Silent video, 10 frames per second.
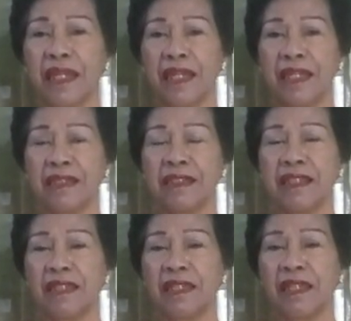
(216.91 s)

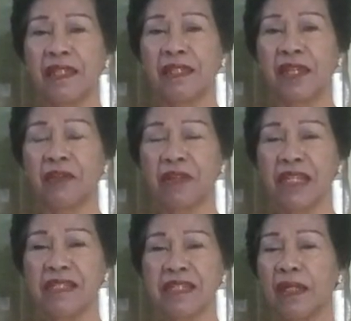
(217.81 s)
and there
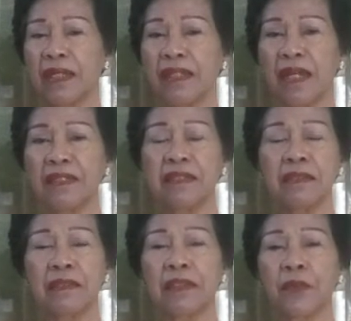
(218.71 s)
is a
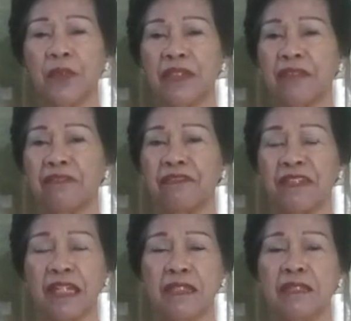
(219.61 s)
catheter with a
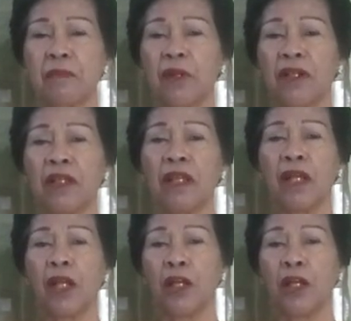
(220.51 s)
flexible